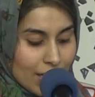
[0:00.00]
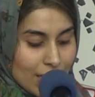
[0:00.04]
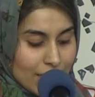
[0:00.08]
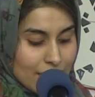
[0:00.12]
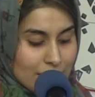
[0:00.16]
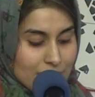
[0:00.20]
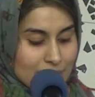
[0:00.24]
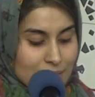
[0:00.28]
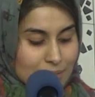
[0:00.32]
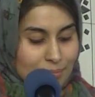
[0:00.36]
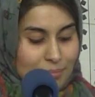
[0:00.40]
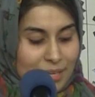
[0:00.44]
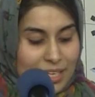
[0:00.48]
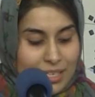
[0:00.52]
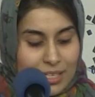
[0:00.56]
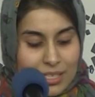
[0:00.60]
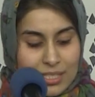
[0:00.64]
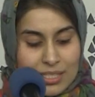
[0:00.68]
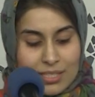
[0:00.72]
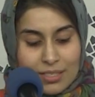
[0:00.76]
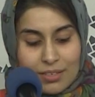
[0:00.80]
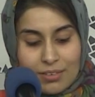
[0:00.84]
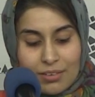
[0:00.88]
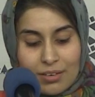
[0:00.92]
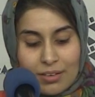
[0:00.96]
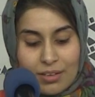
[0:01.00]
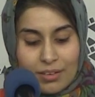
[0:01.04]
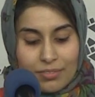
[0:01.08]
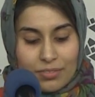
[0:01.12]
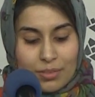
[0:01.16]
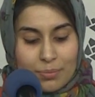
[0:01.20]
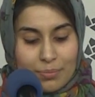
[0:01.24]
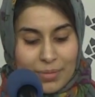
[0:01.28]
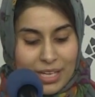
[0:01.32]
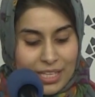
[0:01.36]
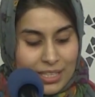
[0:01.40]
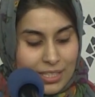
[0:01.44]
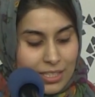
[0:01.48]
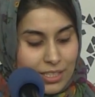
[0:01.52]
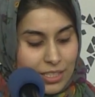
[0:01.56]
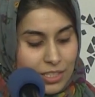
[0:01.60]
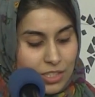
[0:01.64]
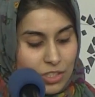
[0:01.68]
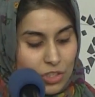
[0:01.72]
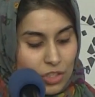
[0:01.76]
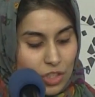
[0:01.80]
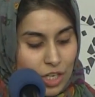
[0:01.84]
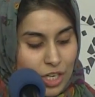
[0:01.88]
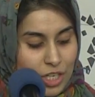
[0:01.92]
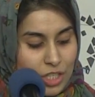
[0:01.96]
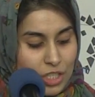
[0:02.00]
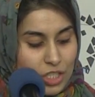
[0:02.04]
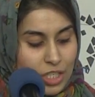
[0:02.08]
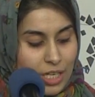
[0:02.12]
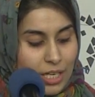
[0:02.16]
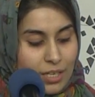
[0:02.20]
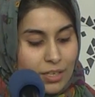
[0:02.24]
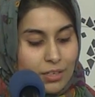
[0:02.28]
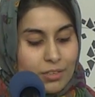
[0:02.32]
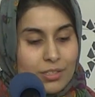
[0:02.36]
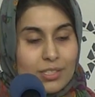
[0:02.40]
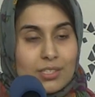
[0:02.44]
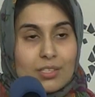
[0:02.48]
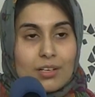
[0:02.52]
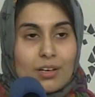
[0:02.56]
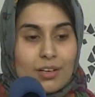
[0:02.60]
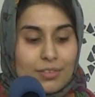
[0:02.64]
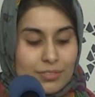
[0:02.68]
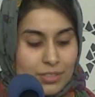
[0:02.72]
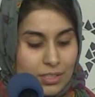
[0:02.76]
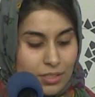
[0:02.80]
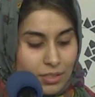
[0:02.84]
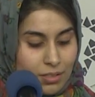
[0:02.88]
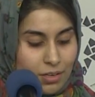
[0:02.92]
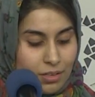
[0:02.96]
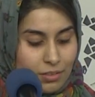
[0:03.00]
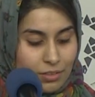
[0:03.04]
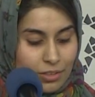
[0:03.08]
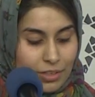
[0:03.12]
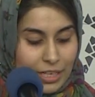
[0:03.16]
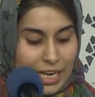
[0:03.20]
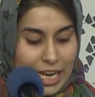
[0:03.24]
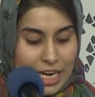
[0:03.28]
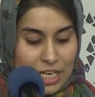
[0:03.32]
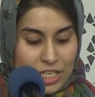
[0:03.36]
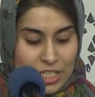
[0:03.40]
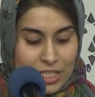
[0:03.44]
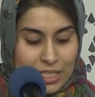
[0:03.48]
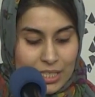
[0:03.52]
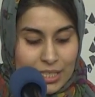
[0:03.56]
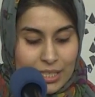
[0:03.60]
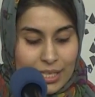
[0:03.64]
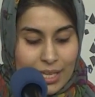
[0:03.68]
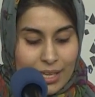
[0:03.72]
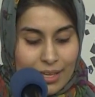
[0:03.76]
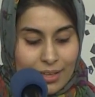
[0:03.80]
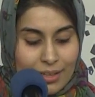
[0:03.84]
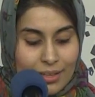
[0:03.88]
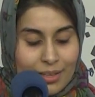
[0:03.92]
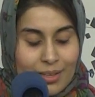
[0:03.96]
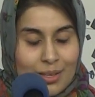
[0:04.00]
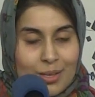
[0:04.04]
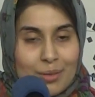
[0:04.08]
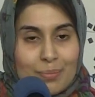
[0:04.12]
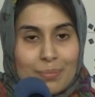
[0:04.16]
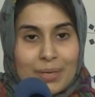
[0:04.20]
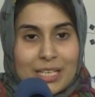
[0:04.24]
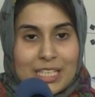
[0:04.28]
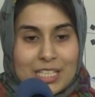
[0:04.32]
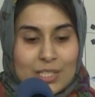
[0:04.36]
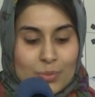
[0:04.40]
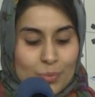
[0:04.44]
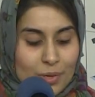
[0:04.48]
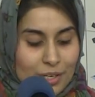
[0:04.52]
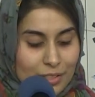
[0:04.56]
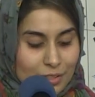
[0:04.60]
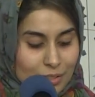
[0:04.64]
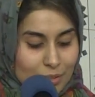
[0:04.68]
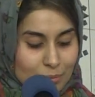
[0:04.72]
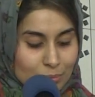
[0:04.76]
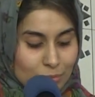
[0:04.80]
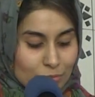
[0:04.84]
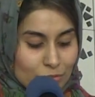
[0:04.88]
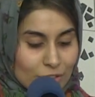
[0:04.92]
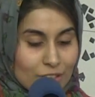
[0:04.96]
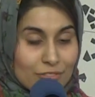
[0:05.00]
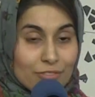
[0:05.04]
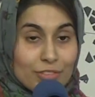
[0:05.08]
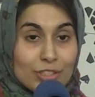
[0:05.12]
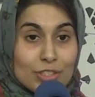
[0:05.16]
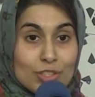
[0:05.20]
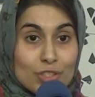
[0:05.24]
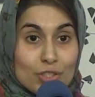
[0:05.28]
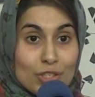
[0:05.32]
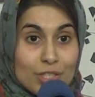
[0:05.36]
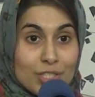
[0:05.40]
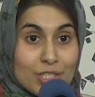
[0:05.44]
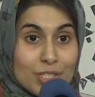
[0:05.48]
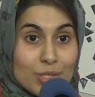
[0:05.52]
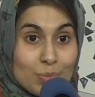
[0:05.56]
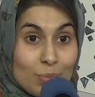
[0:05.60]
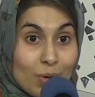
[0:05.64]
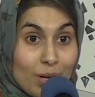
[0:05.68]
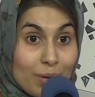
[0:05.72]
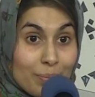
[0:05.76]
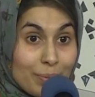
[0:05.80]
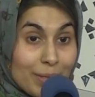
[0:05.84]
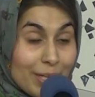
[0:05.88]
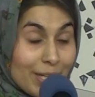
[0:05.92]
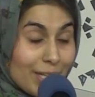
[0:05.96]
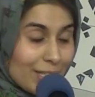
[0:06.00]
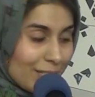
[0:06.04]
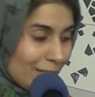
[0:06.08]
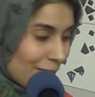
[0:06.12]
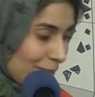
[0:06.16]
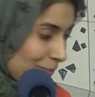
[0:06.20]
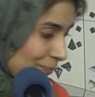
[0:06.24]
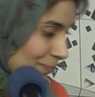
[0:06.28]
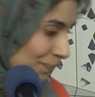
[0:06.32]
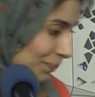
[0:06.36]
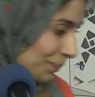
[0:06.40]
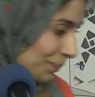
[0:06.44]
He is a minister of the Methodist Church and looks after the congregation there. Please welcome Reverend John Swarbrick.